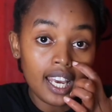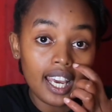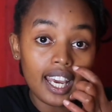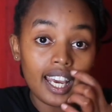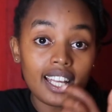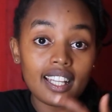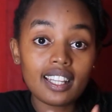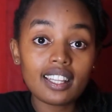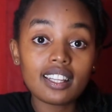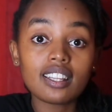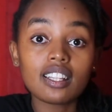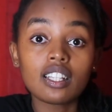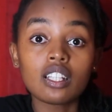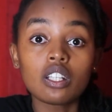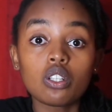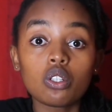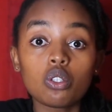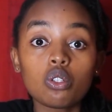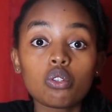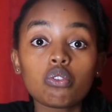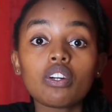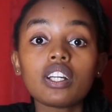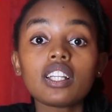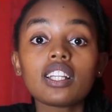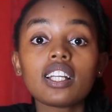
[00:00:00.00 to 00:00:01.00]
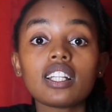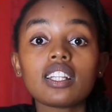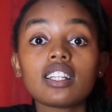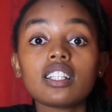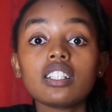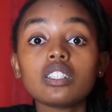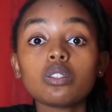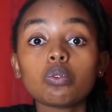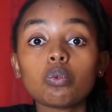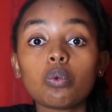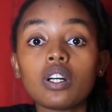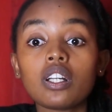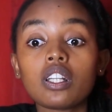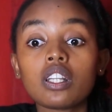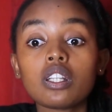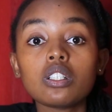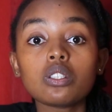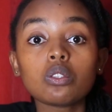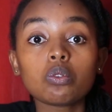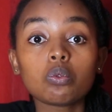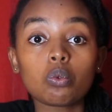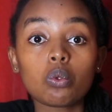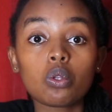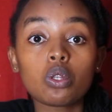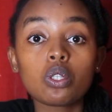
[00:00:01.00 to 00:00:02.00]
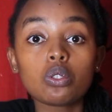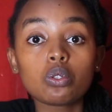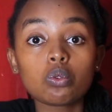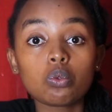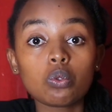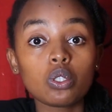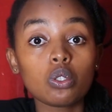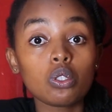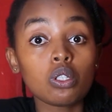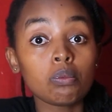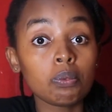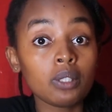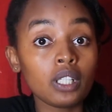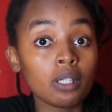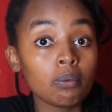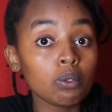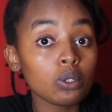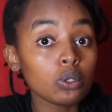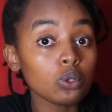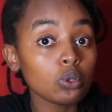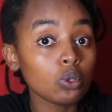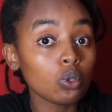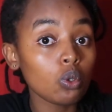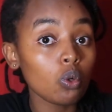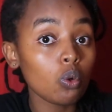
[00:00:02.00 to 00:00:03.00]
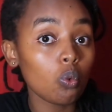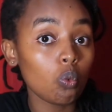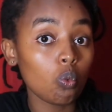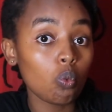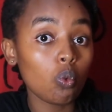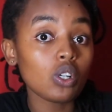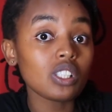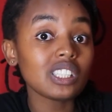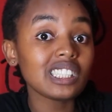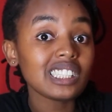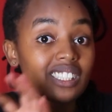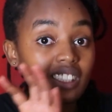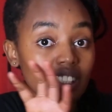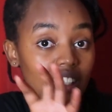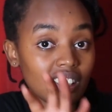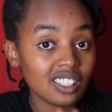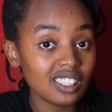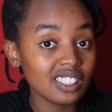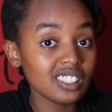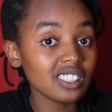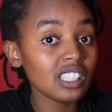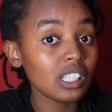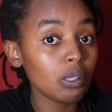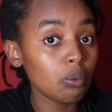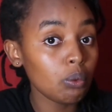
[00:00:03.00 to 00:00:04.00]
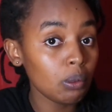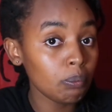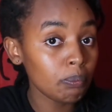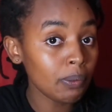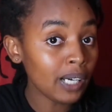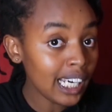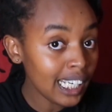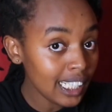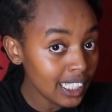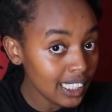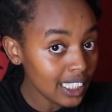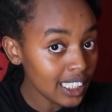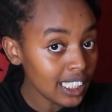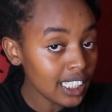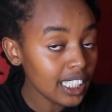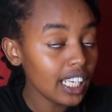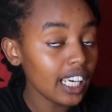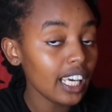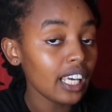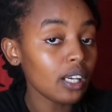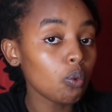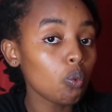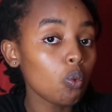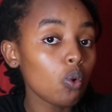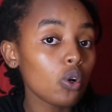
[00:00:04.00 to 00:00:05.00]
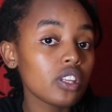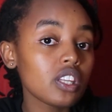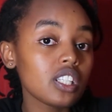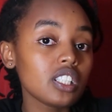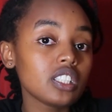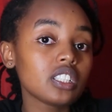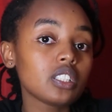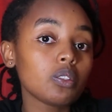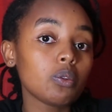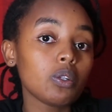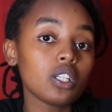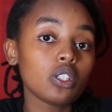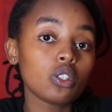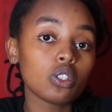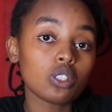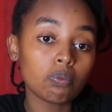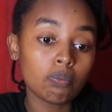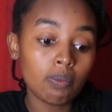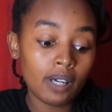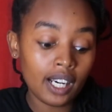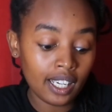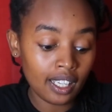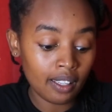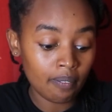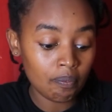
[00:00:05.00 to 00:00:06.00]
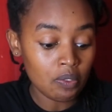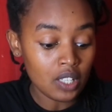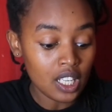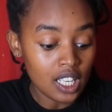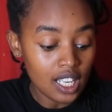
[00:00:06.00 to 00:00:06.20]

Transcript: And you find that this way you'll be able to know what things they will buy and what things they will not buy.